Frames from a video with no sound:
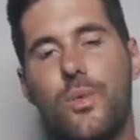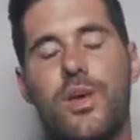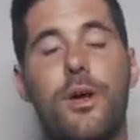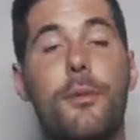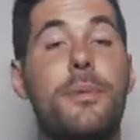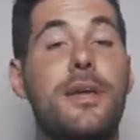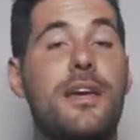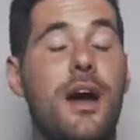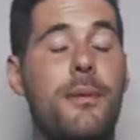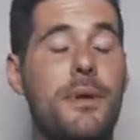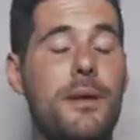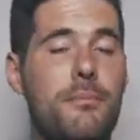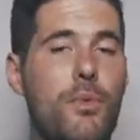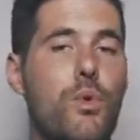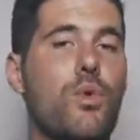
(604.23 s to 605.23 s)
we are
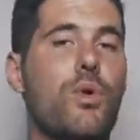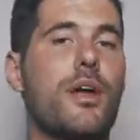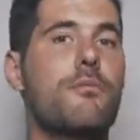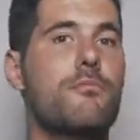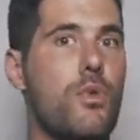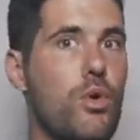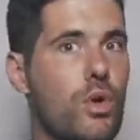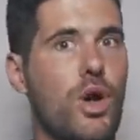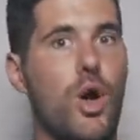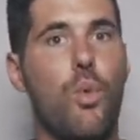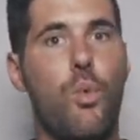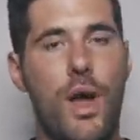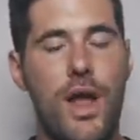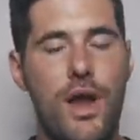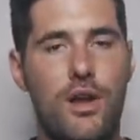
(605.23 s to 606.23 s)
becoming more and more
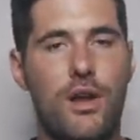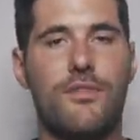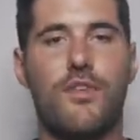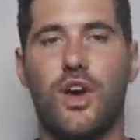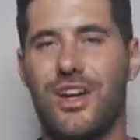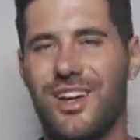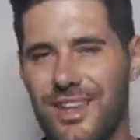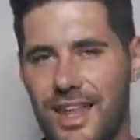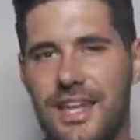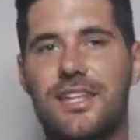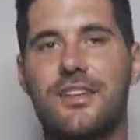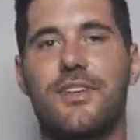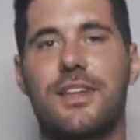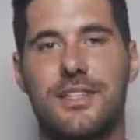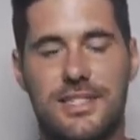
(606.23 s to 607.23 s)
aware of our
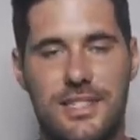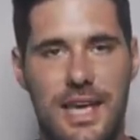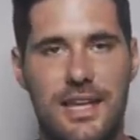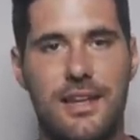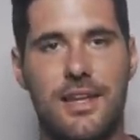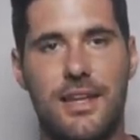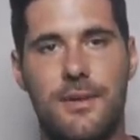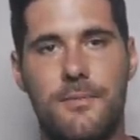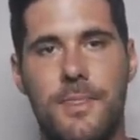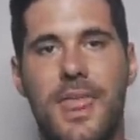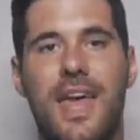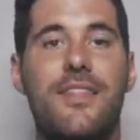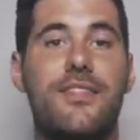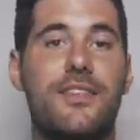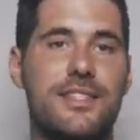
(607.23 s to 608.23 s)
collective insanity
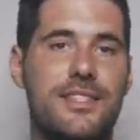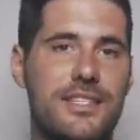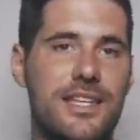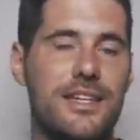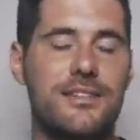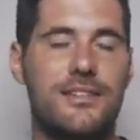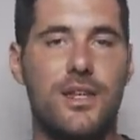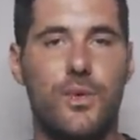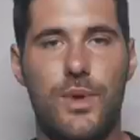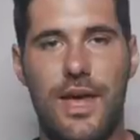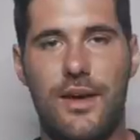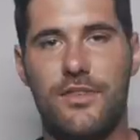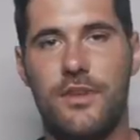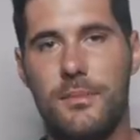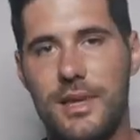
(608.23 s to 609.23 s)
and the sins that
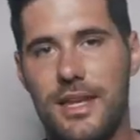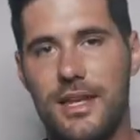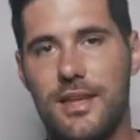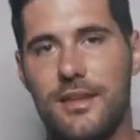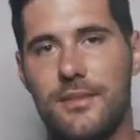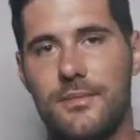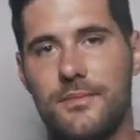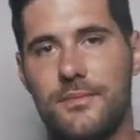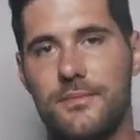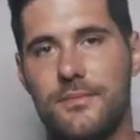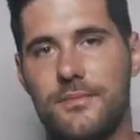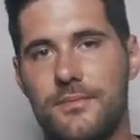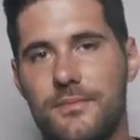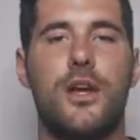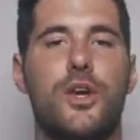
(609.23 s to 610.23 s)
we have committed.
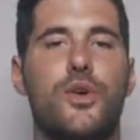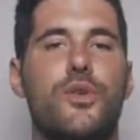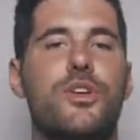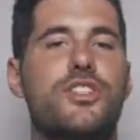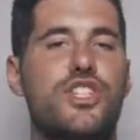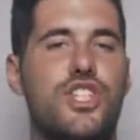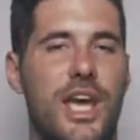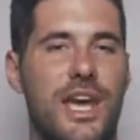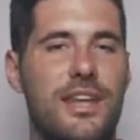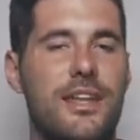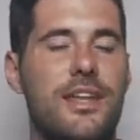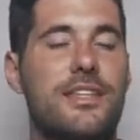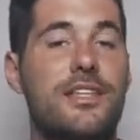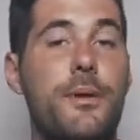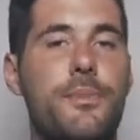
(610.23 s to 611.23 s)

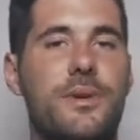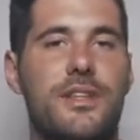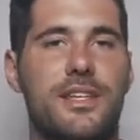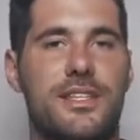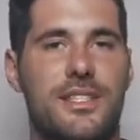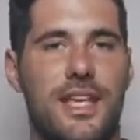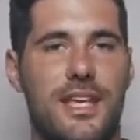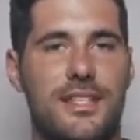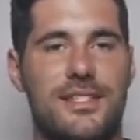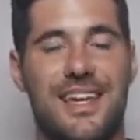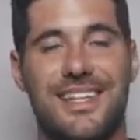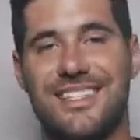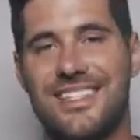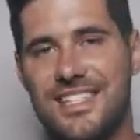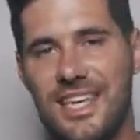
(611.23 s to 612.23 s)
Christianity typically says
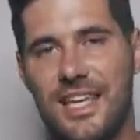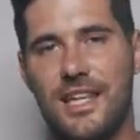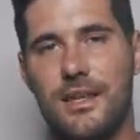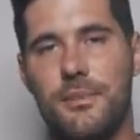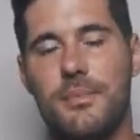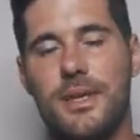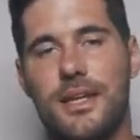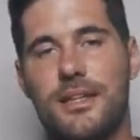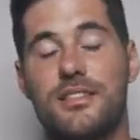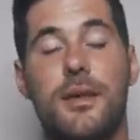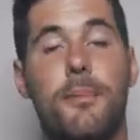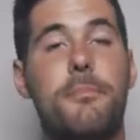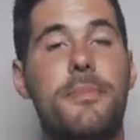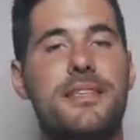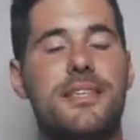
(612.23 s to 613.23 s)
that sin means
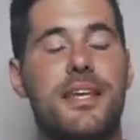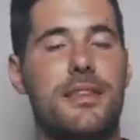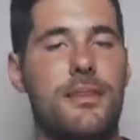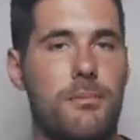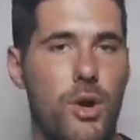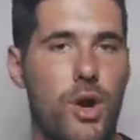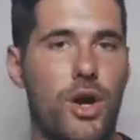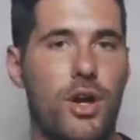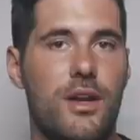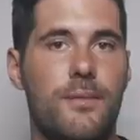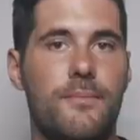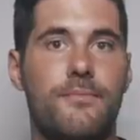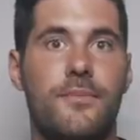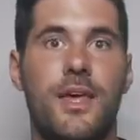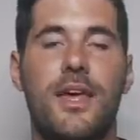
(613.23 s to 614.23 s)
missing the mark.
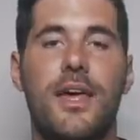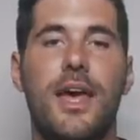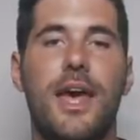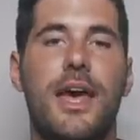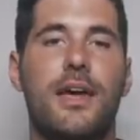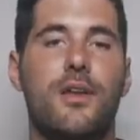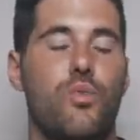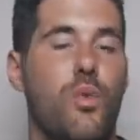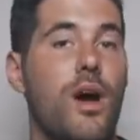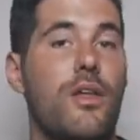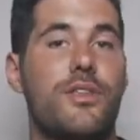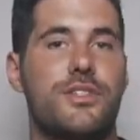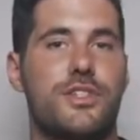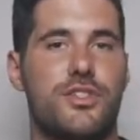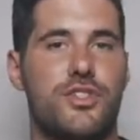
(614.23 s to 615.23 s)
And while
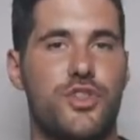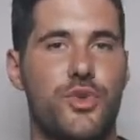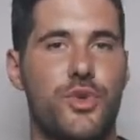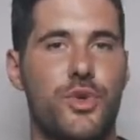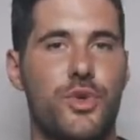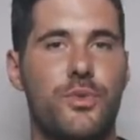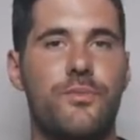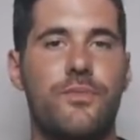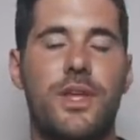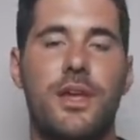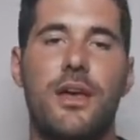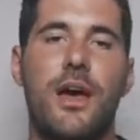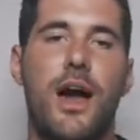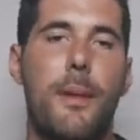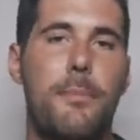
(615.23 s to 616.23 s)
this is true,
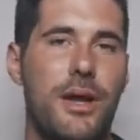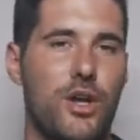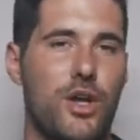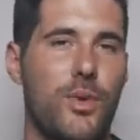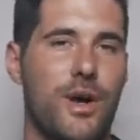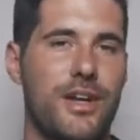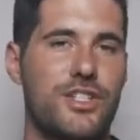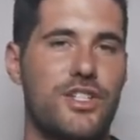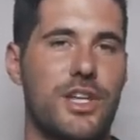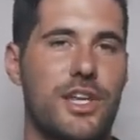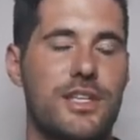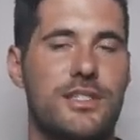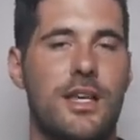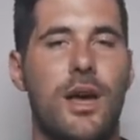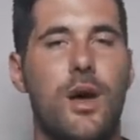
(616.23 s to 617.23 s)
a better question
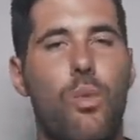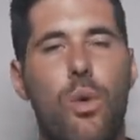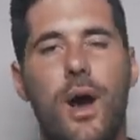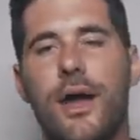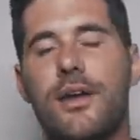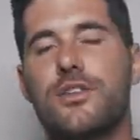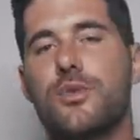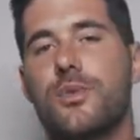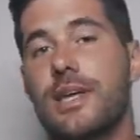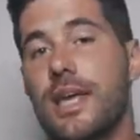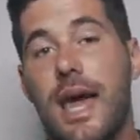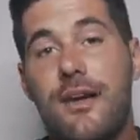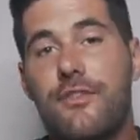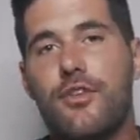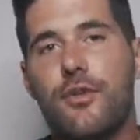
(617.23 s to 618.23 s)
is, why do
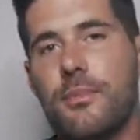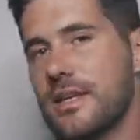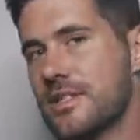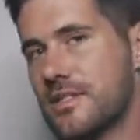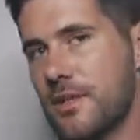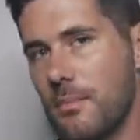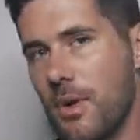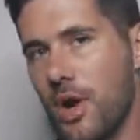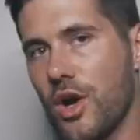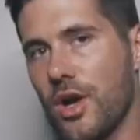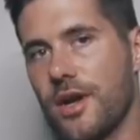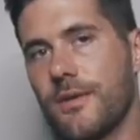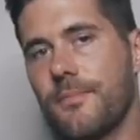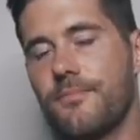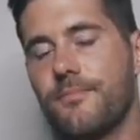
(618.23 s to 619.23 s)
we ever miss the
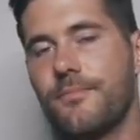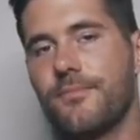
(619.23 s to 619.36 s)
mark?